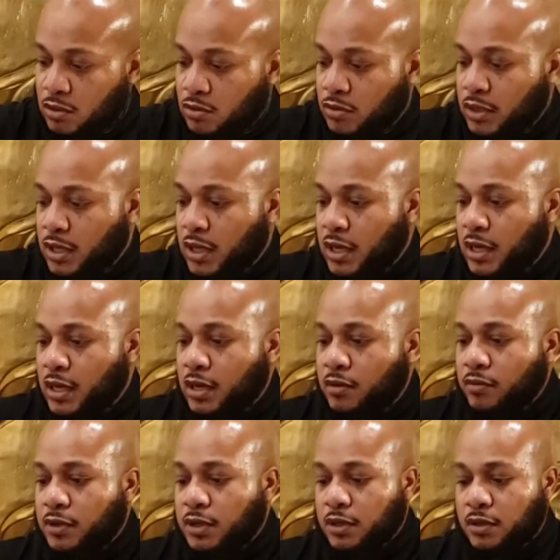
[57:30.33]
Oh yeah,
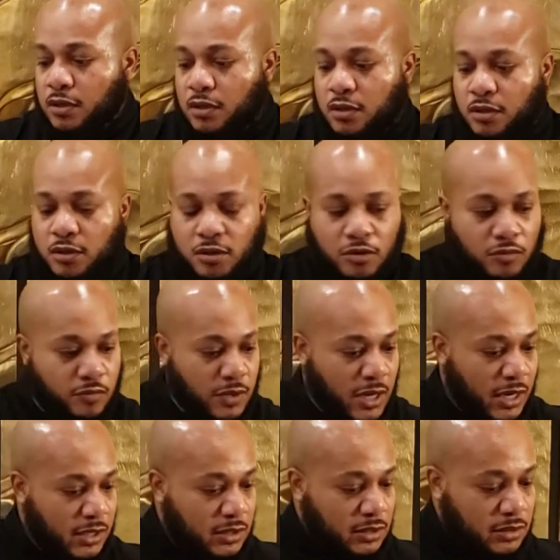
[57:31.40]
we
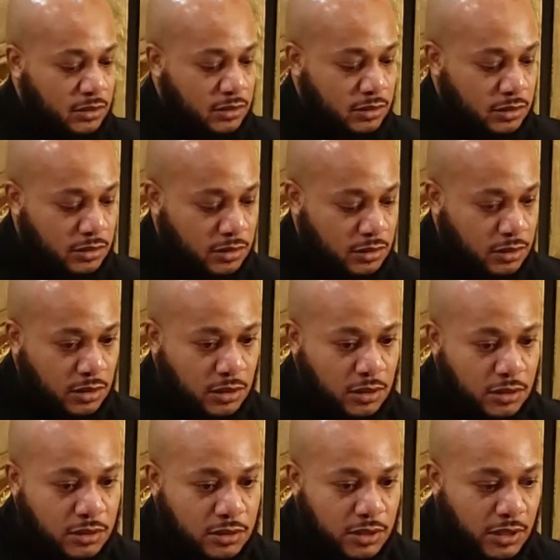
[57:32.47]
gotta
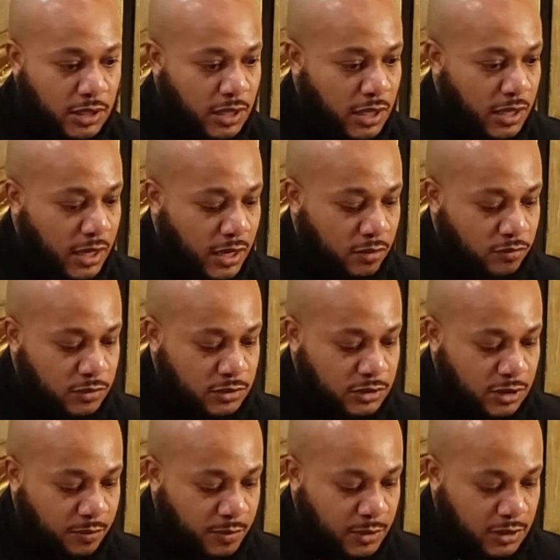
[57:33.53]
take care of that one
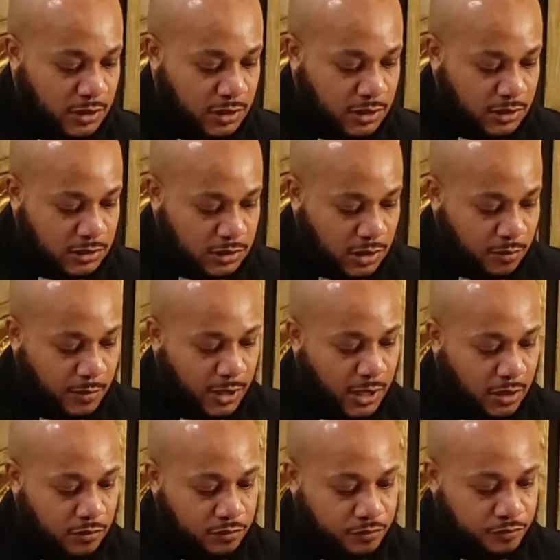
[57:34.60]
separately. He's coming
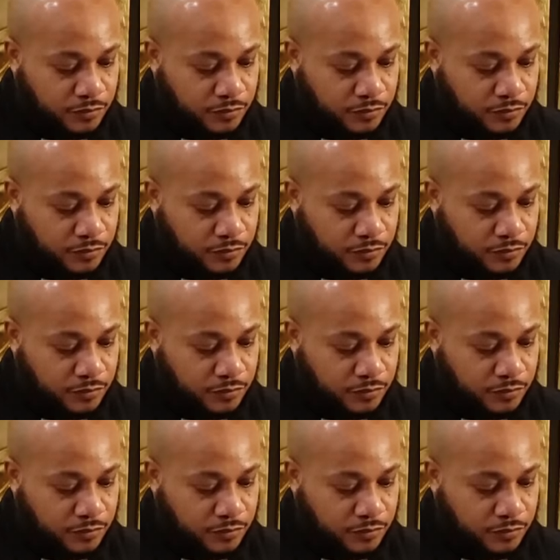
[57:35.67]
out.